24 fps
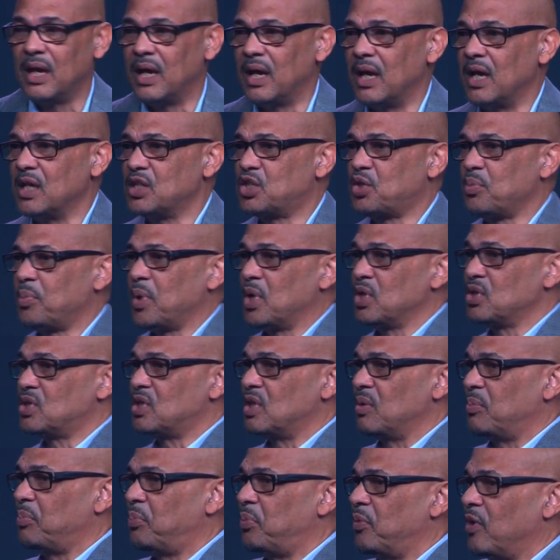It's supposed
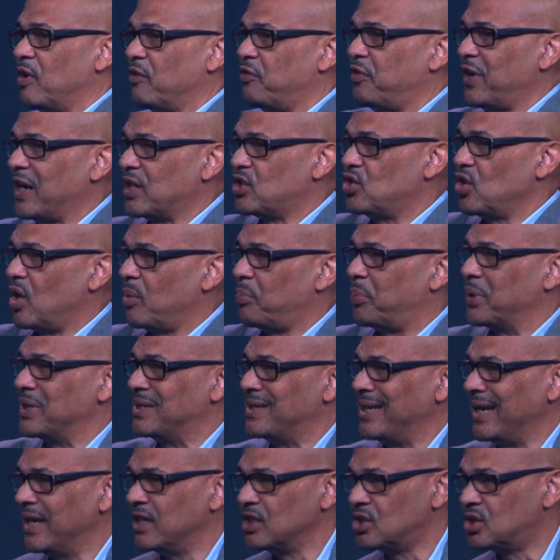to affect your
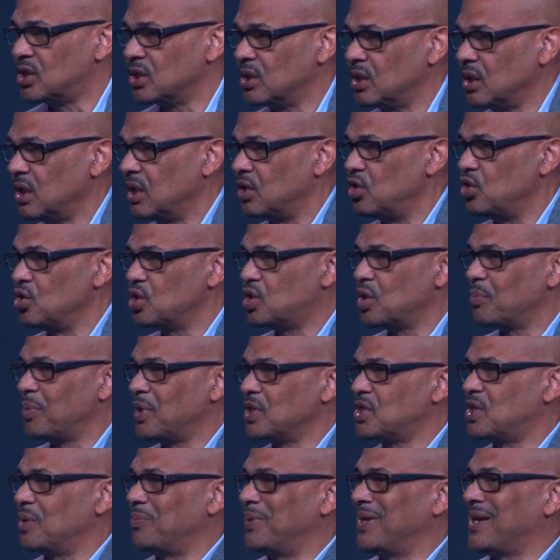potential. You're
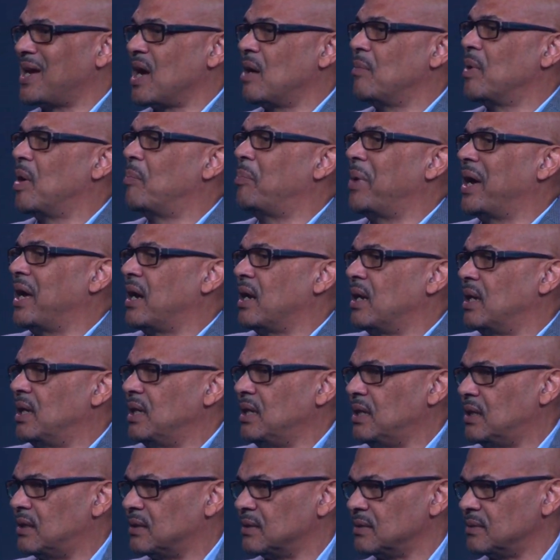supposed to become a better
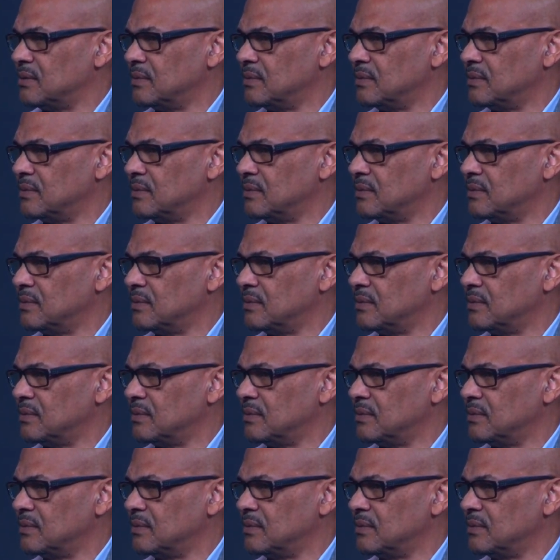leader.